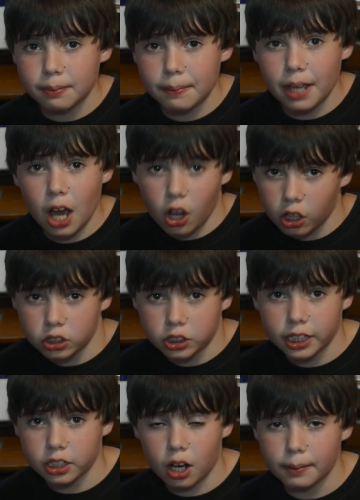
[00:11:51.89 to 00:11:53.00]
Maybe I'll
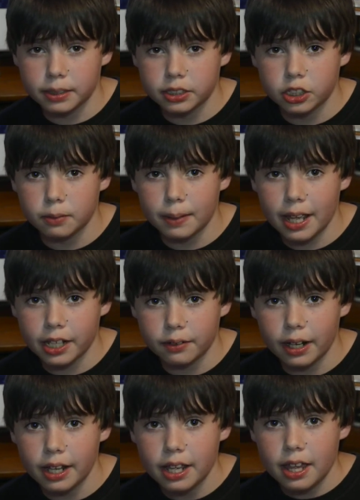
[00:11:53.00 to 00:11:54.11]
take comments too. But
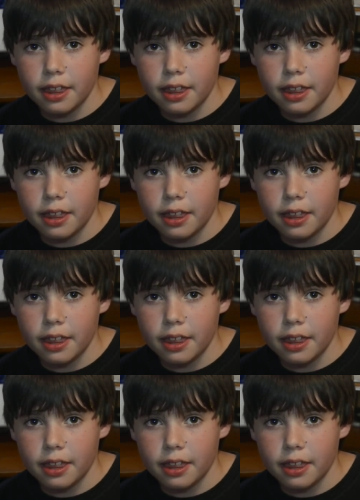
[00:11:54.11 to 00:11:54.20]
anyway,